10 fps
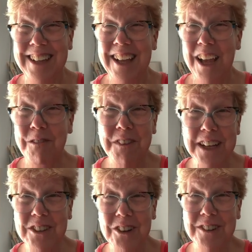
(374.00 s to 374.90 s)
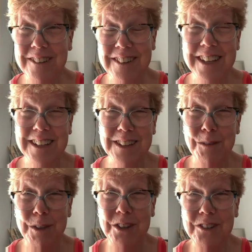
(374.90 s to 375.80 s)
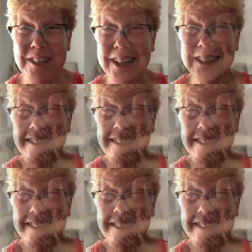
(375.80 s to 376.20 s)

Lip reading: In fact, hold on a second, let me go get it.